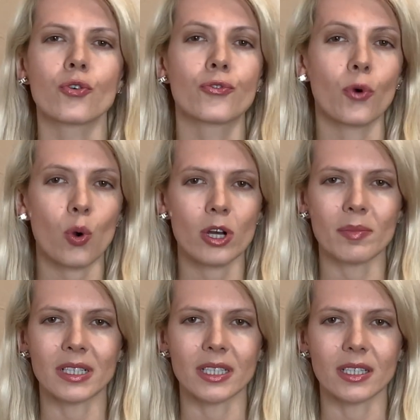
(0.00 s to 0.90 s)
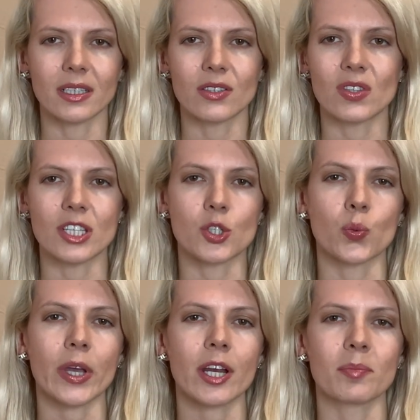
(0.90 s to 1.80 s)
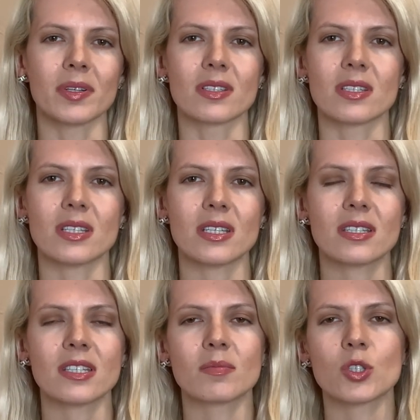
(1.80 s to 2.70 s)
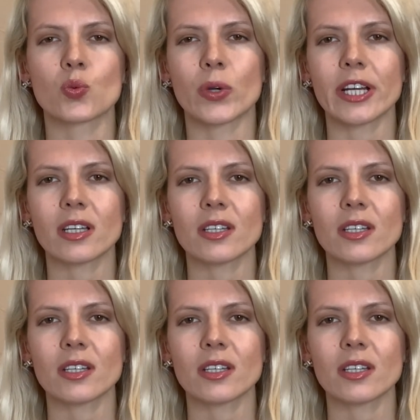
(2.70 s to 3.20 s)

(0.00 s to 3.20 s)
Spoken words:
Formally, these weapon systems were